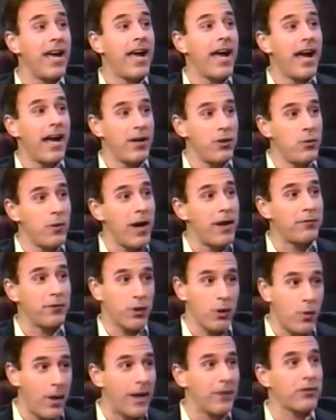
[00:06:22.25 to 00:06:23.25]
and you have to
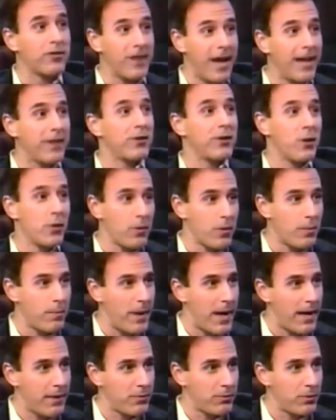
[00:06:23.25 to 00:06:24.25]
go outside to go to the
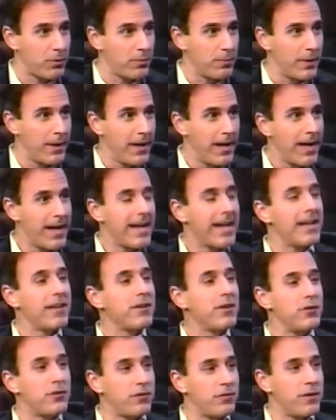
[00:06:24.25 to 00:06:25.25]
bathroom in
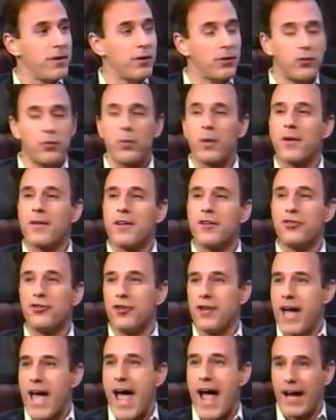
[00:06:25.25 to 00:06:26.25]
these fields where these
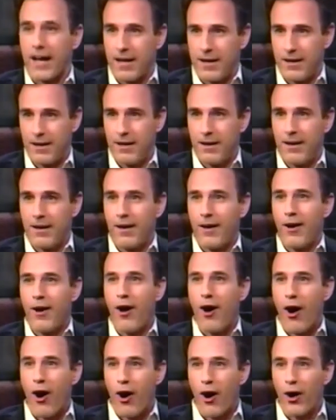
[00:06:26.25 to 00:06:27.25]
yak
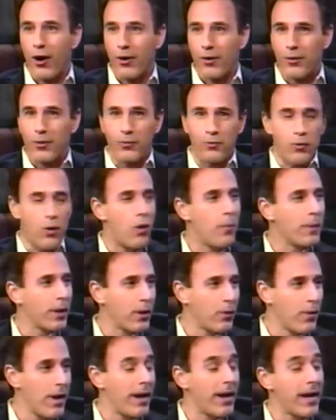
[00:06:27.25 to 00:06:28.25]
are roaming
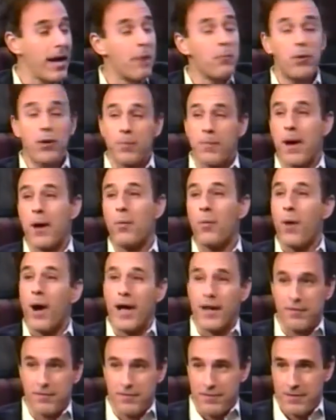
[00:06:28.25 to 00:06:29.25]
around. And I'm with my
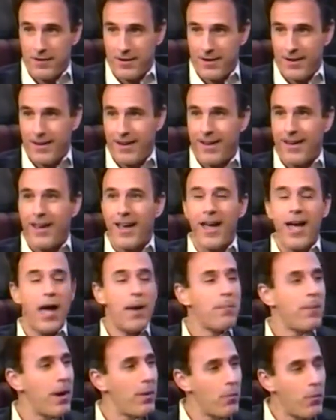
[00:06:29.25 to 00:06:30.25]
wife.
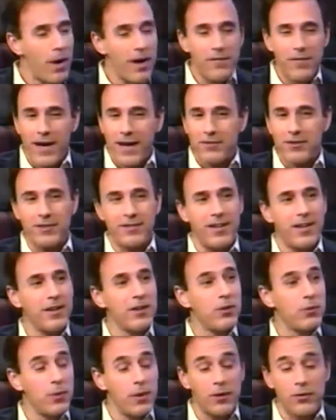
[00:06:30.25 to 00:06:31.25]
And my wife, I have to tell
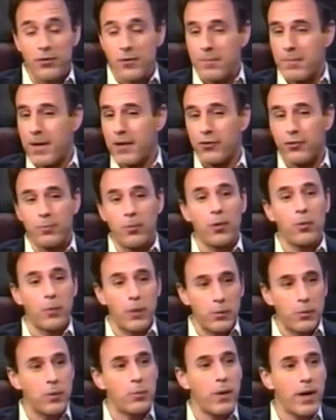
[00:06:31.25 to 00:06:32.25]
you, is the best sport.
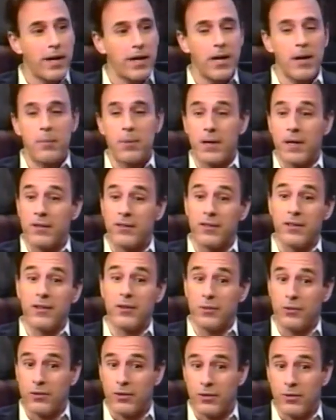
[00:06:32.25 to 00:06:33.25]
We would wake up, and I'd say,
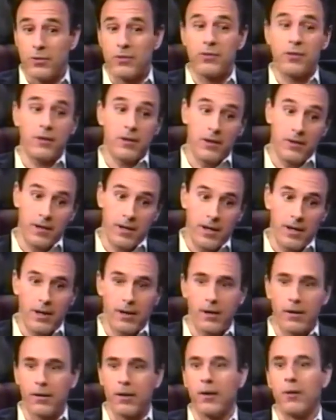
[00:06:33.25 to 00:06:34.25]
you too? And she'd go, yeah, I
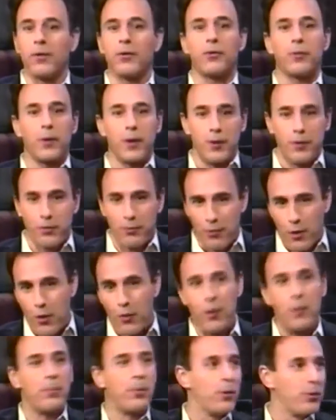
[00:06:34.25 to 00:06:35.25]
got to go. And so we'd throw
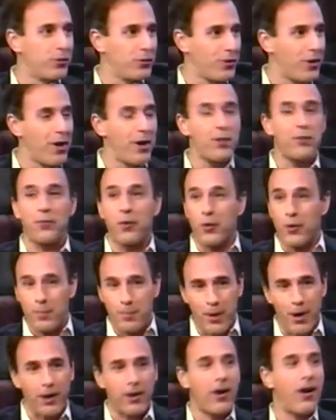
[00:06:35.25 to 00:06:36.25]
the boots on, throw the
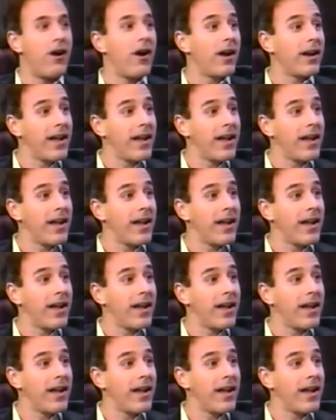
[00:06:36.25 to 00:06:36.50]
parka on,